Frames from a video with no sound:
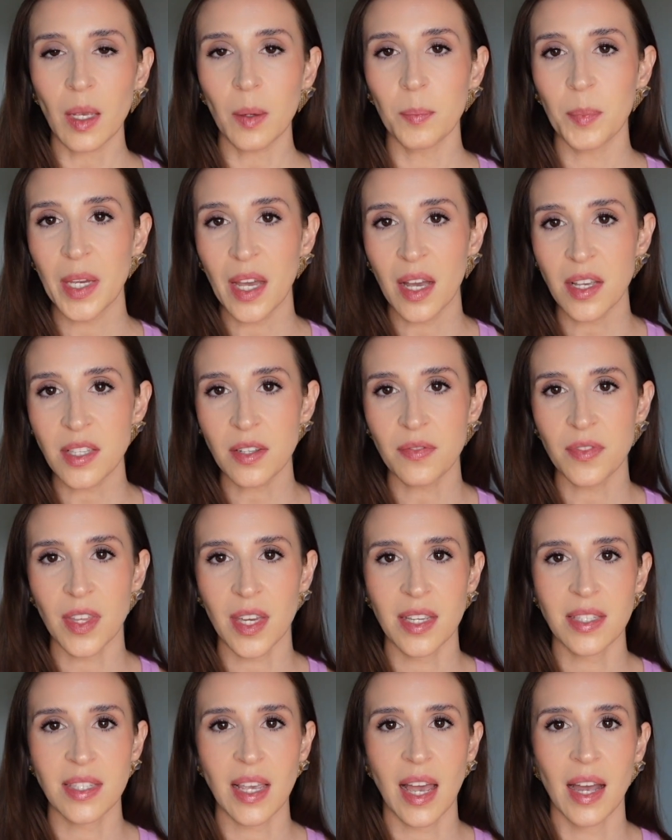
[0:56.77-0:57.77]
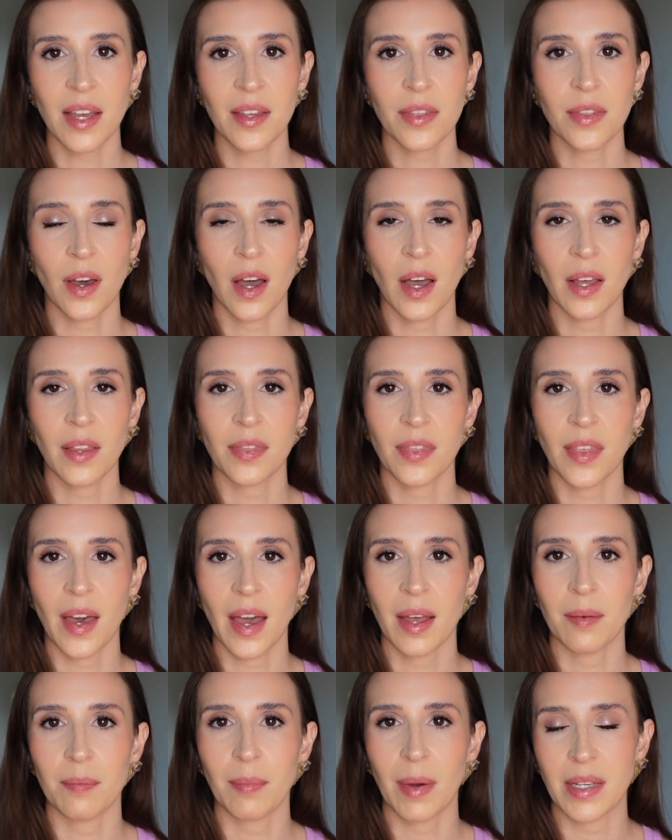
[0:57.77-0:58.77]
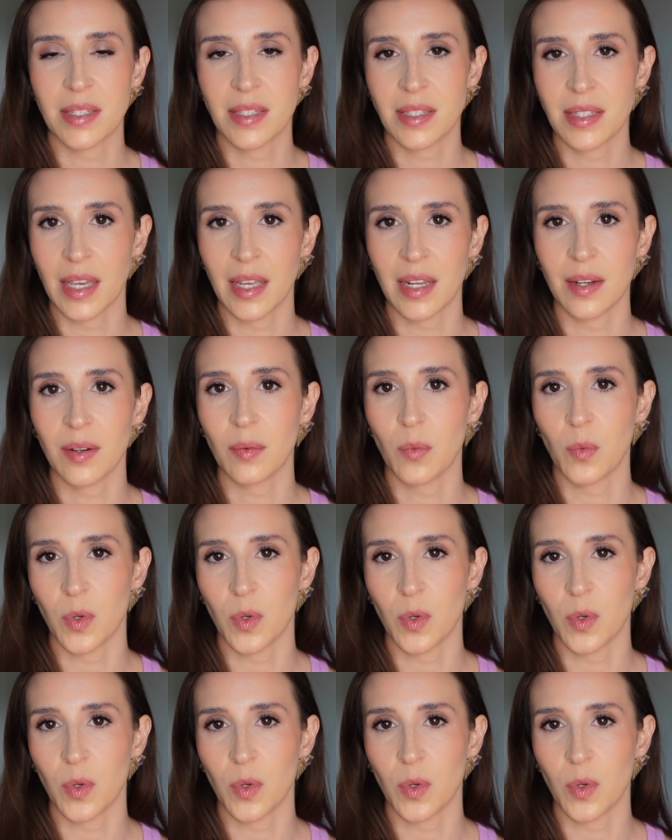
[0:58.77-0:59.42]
Because of this, I thought that my skin